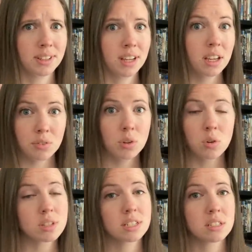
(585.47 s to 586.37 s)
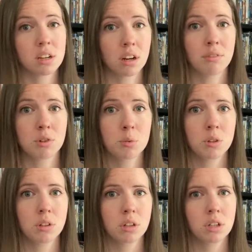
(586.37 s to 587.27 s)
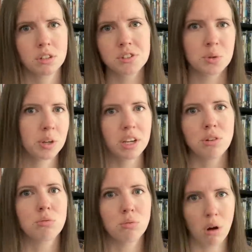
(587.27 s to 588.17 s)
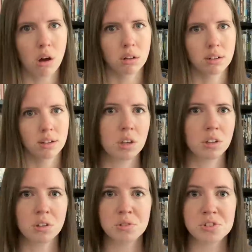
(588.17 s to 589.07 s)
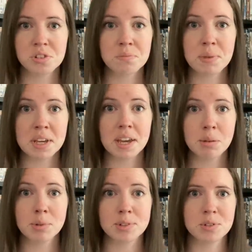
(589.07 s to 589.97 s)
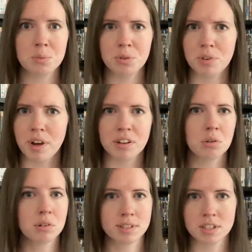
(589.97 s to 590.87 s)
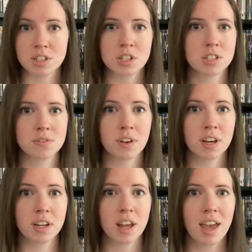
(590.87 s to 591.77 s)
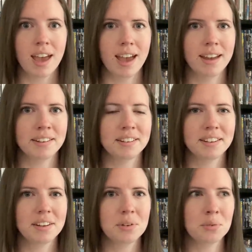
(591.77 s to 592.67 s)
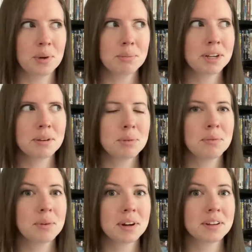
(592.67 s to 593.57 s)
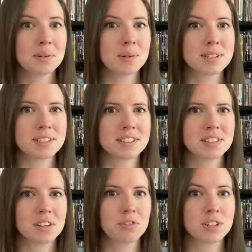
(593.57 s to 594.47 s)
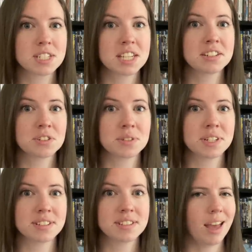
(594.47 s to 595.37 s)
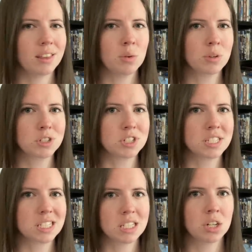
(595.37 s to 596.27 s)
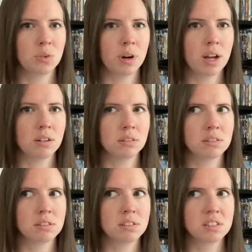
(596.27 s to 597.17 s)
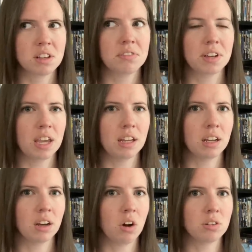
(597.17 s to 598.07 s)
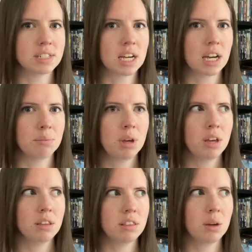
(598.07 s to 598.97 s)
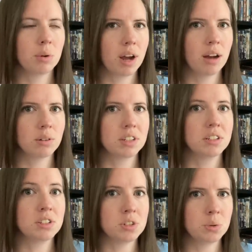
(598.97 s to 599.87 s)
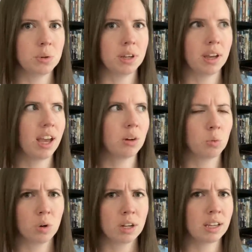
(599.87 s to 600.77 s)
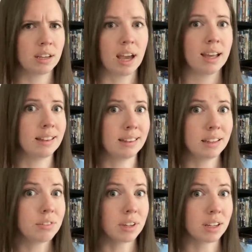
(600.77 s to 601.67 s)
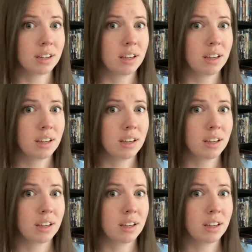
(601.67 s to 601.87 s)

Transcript: If your corset is uncomfortable, you're doing it wrong. You should be able to move around in corsets just fine. And women have been wearing corsets for centuries, and they weren't just sitting around suffocating all the time. They were out doing and working and living.